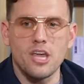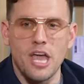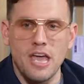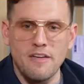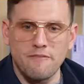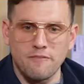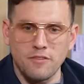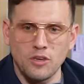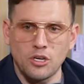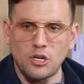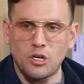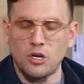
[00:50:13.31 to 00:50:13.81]

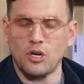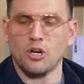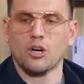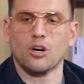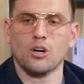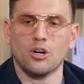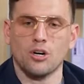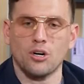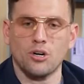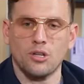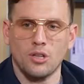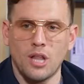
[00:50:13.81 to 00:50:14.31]
if
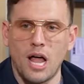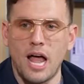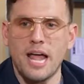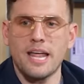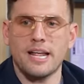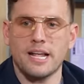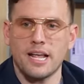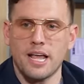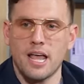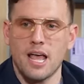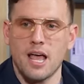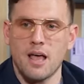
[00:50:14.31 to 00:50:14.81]
you're
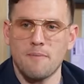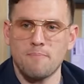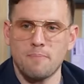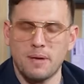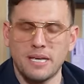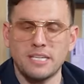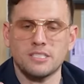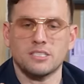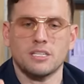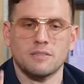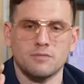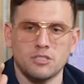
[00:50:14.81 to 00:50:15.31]
like a
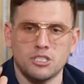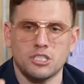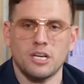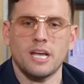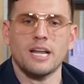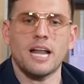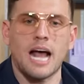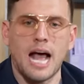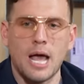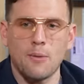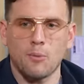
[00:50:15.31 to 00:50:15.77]
piece of shit,